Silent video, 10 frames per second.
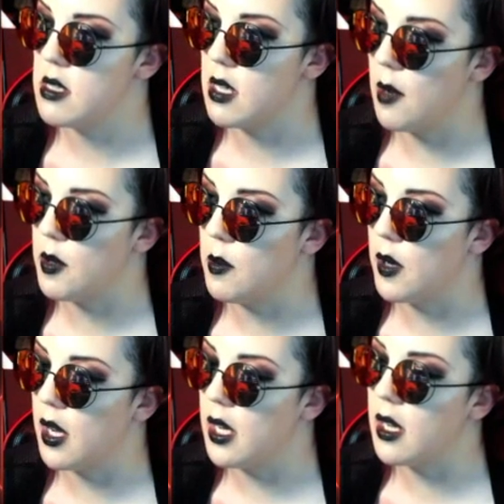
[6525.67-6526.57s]

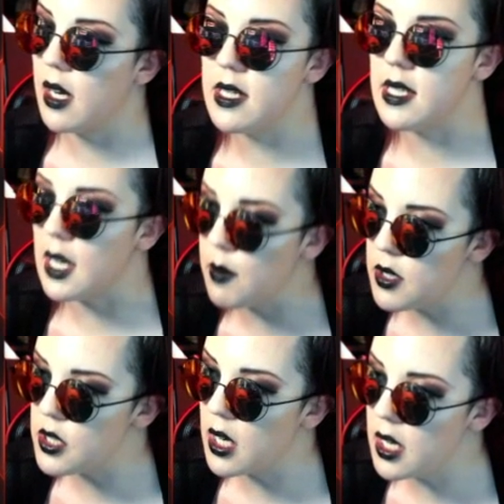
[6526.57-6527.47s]
stopping by. God
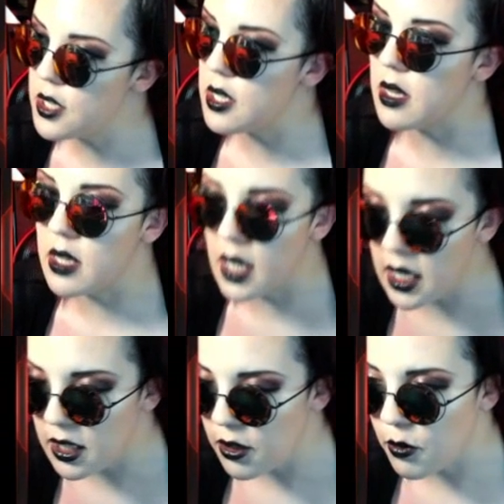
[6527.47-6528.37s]
damn it, Josh,
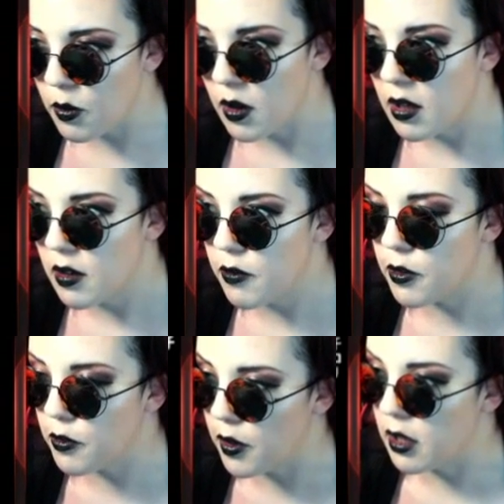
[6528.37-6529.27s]
thank you
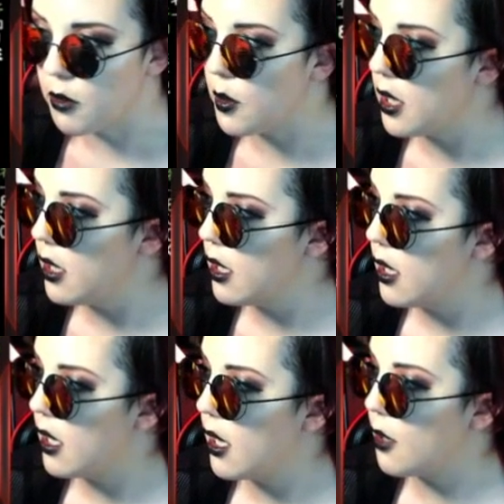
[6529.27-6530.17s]
for following.
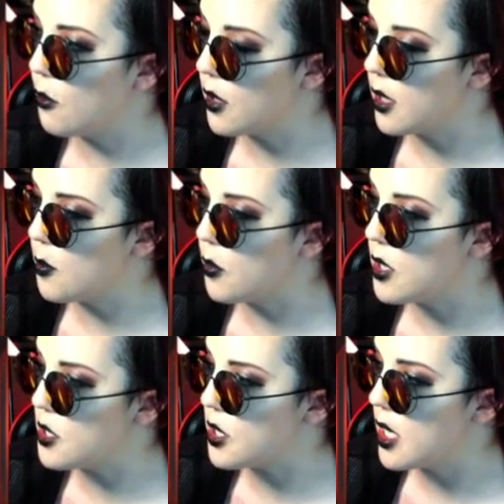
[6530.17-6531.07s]
I really
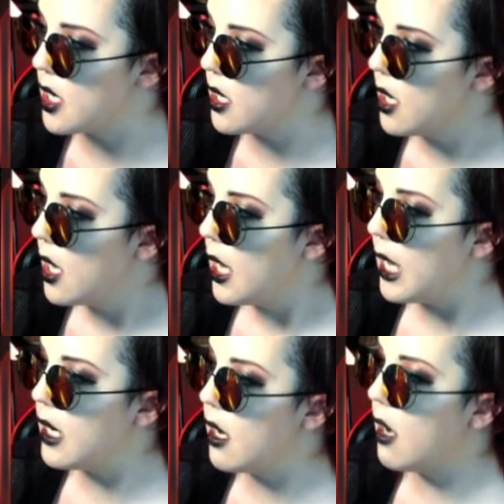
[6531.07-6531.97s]
appreciate it.
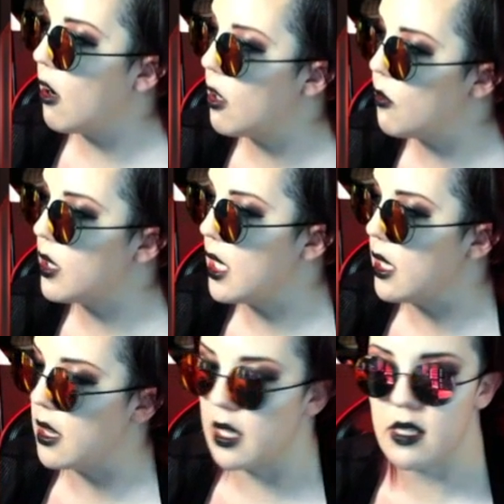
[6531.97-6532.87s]
And
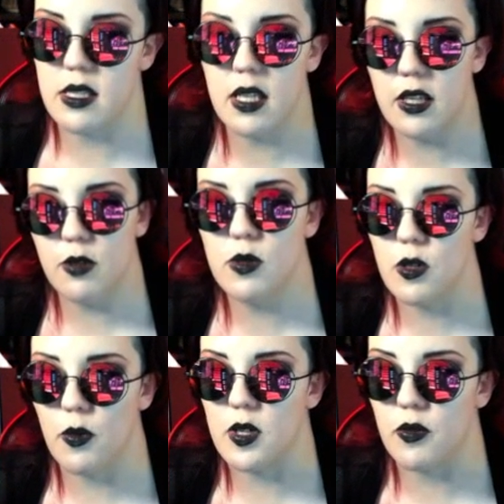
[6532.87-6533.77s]
art-related things, thank you
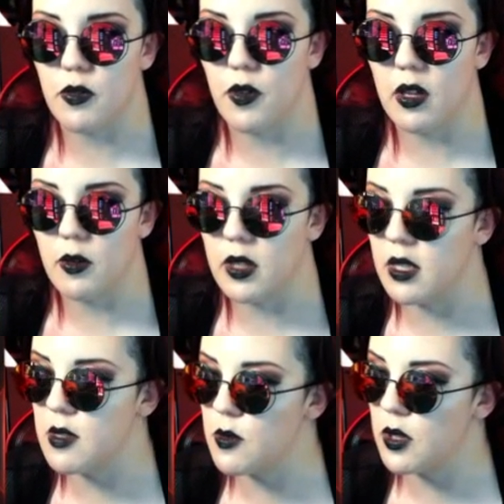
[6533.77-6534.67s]
so much for
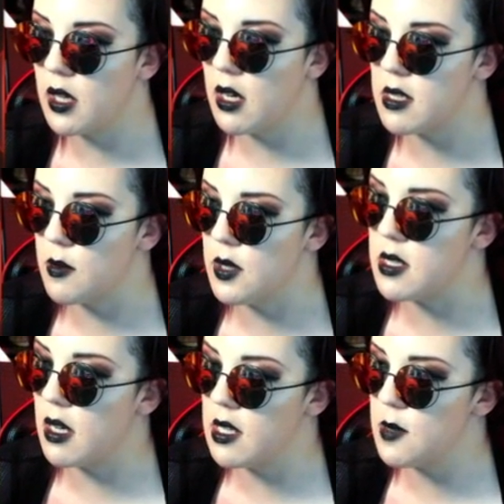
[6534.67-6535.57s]
following. That's really awesome.
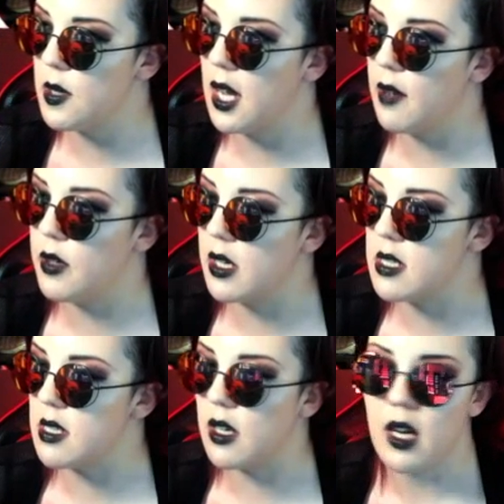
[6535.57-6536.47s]
It's awesome to have you
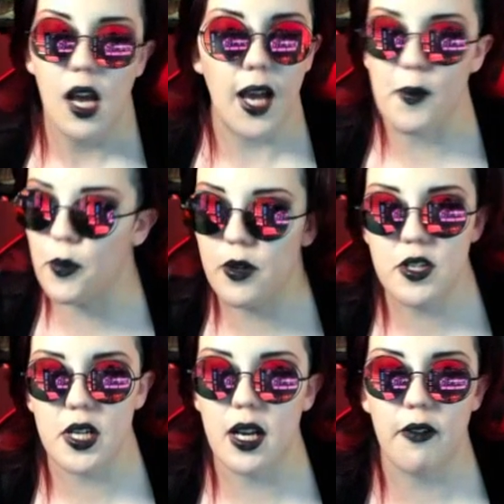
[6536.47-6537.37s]
guys here. I
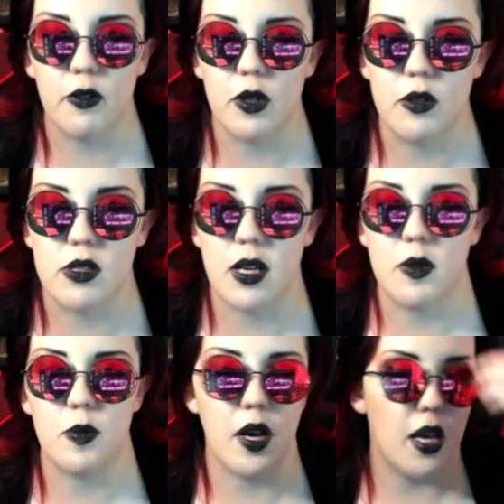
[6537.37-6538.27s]
appreciate everyone who
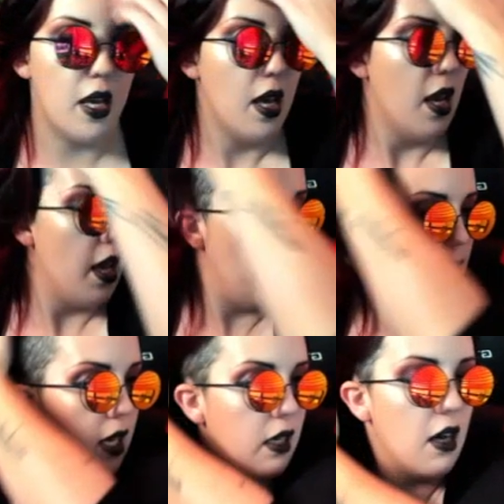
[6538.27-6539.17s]
stops by
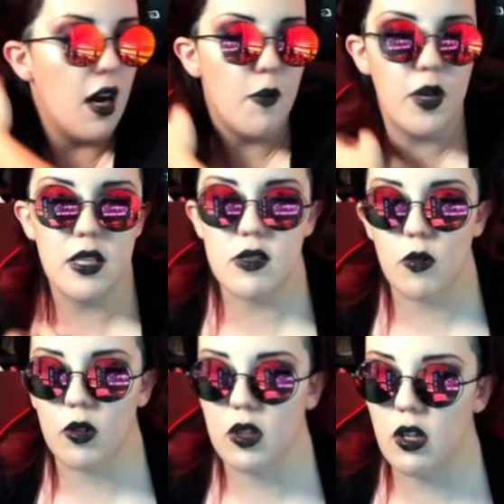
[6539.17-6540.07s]
and
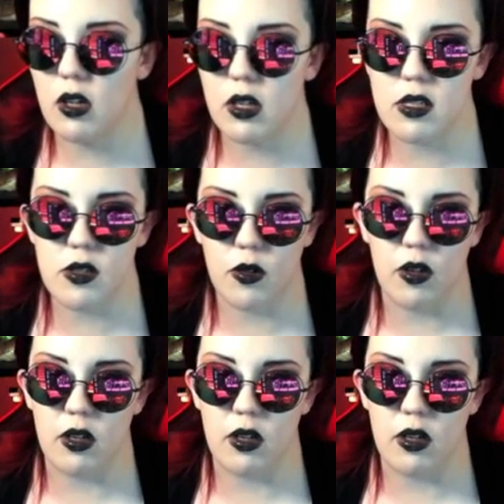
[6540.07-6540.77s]
comments or lurks